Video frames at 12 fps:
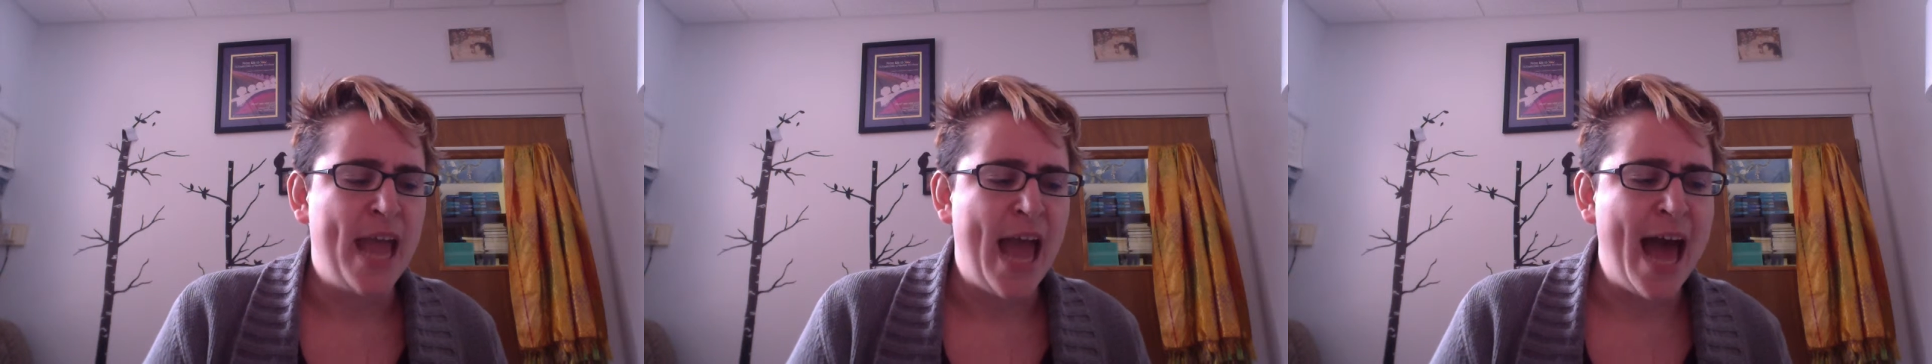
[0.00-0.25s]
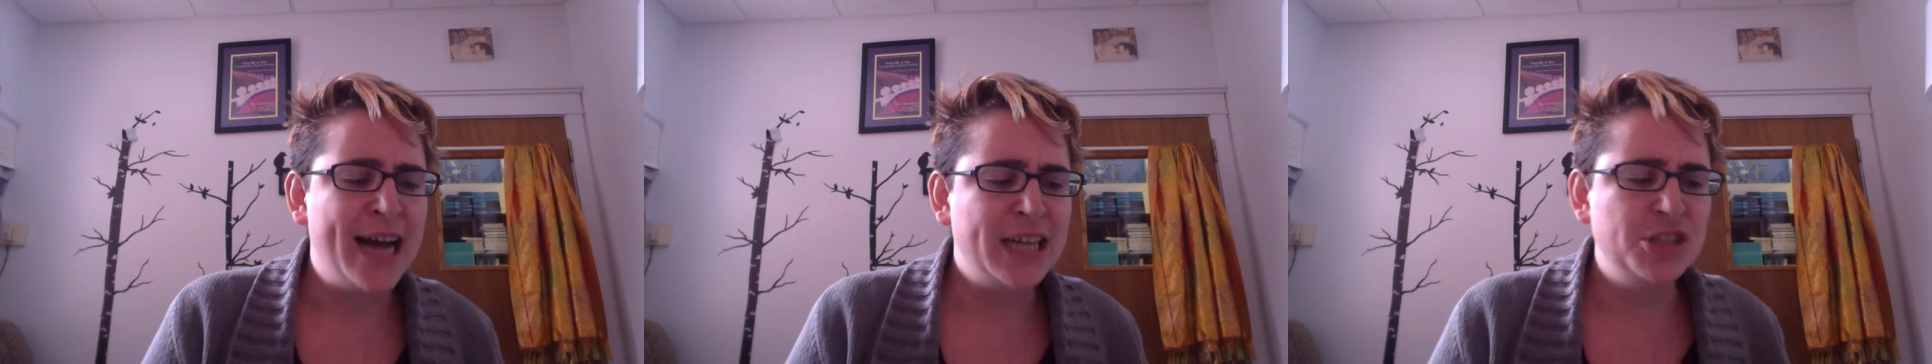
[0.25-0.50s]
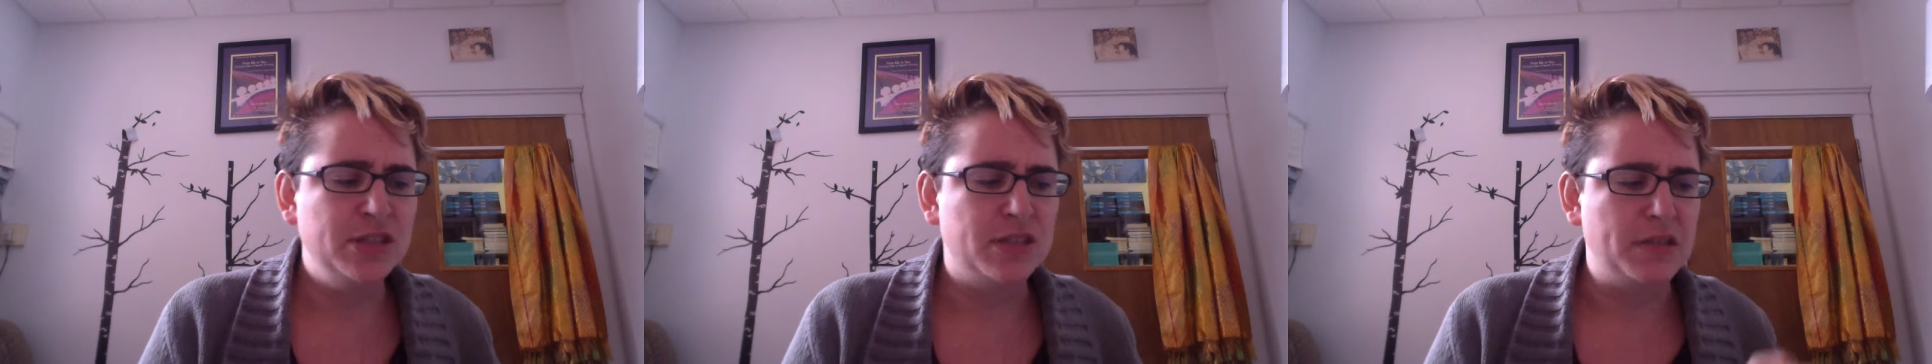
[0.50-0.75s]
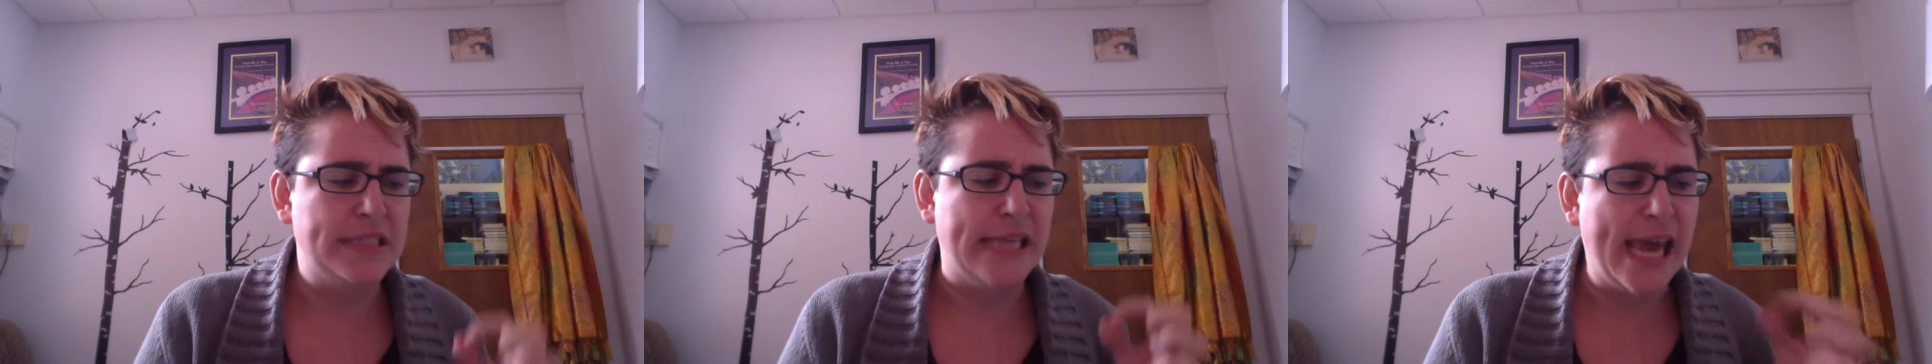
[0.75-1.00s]
Actions
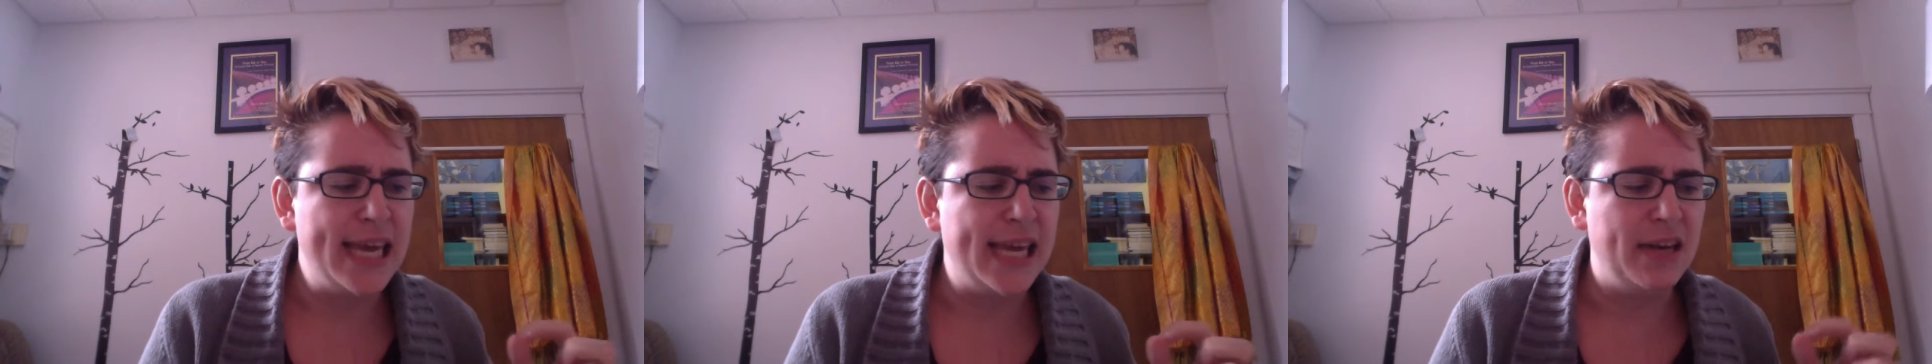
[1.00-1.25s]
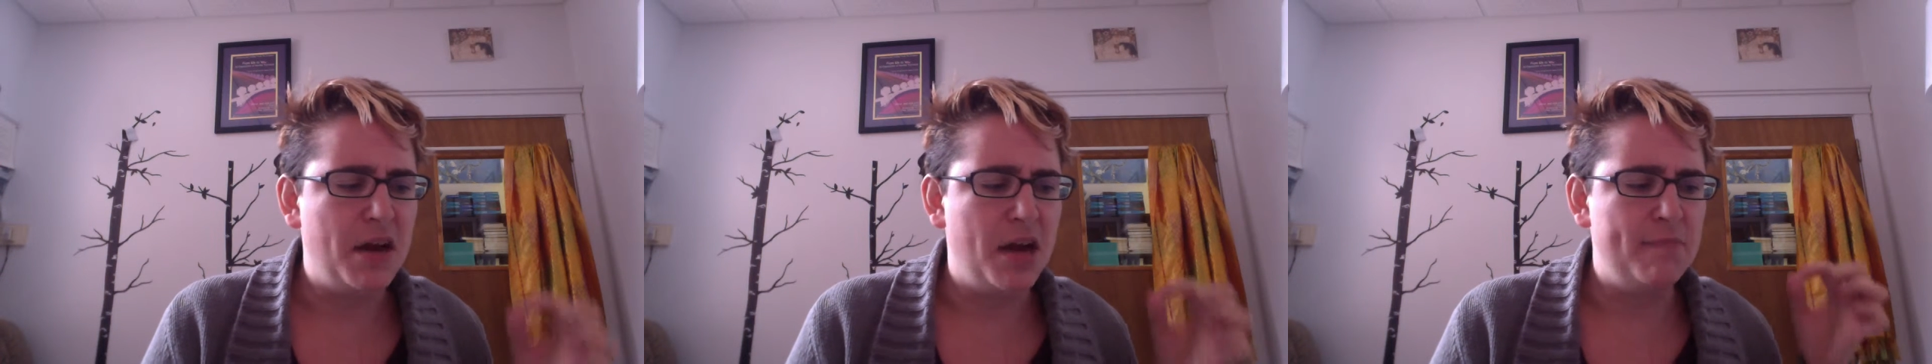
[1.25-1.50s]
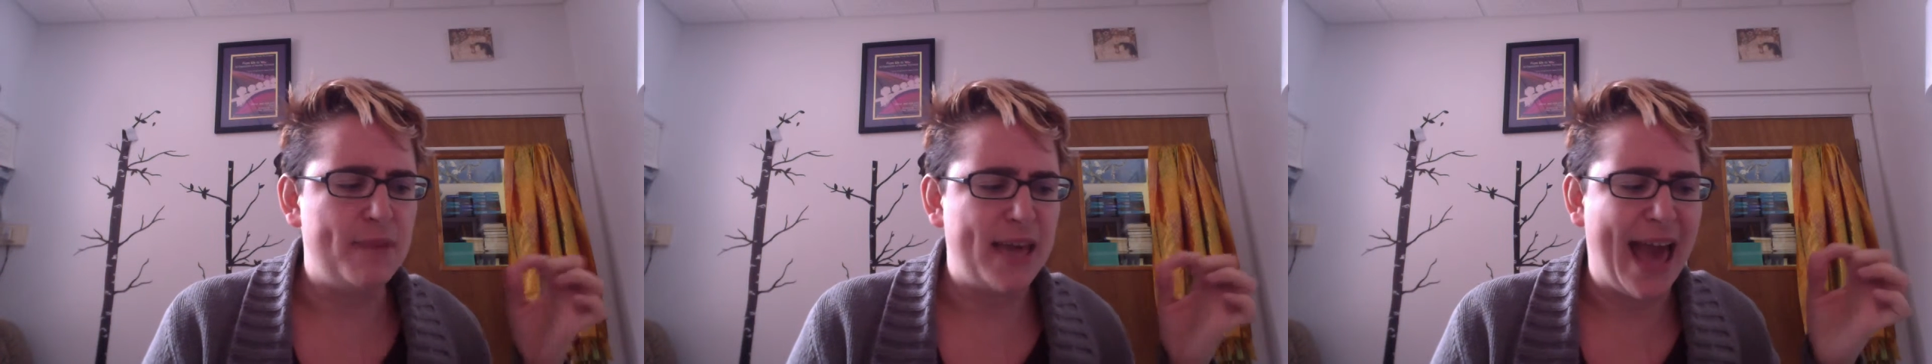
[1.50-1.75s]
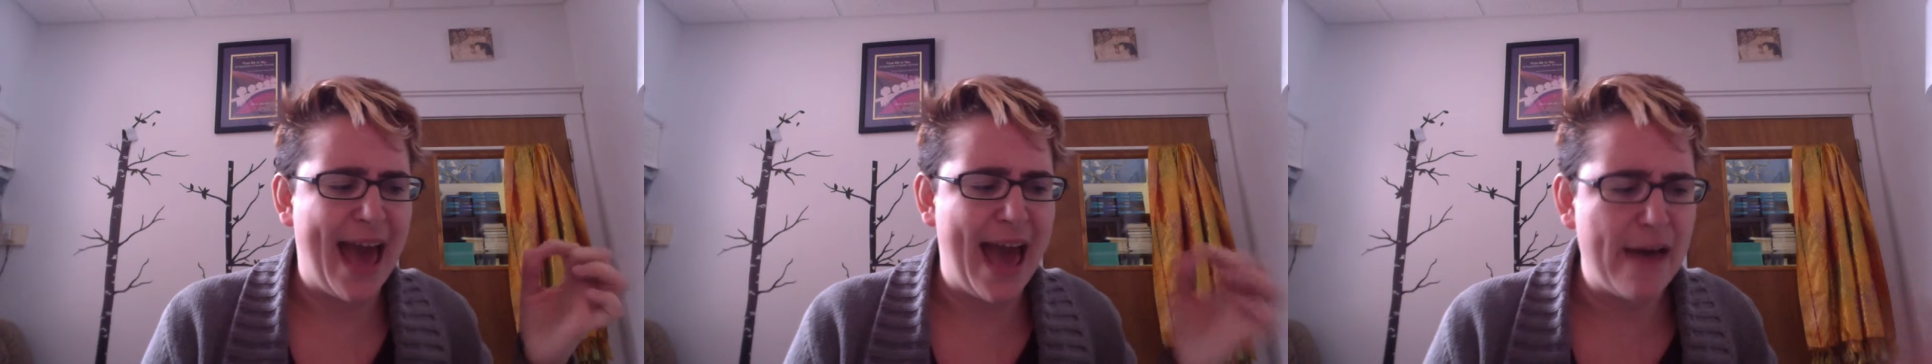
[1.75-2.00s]
are taken on
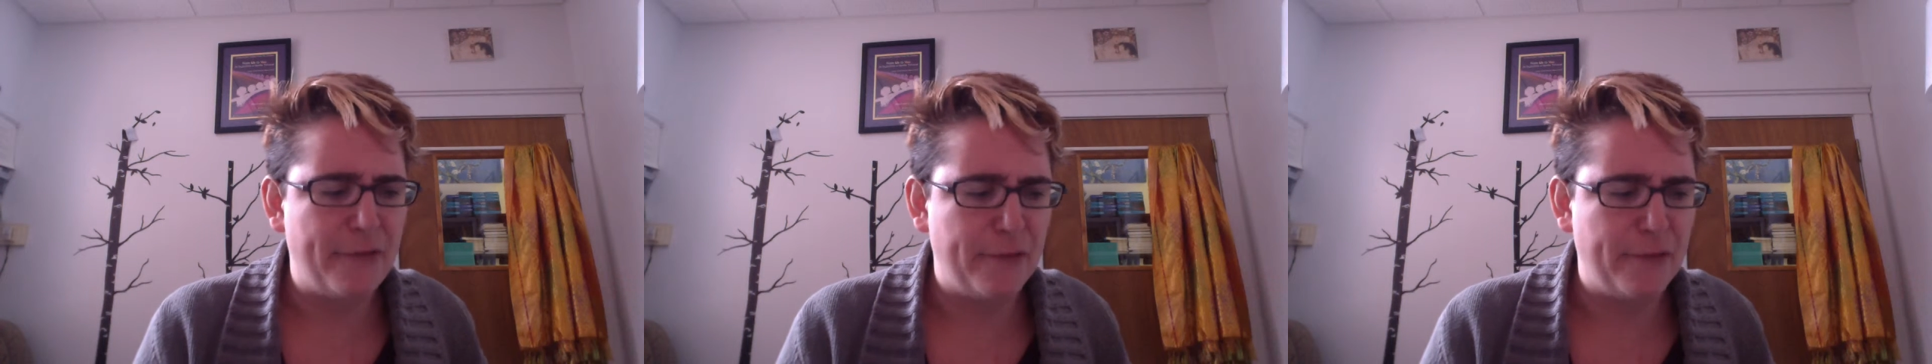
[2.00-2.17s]
behalf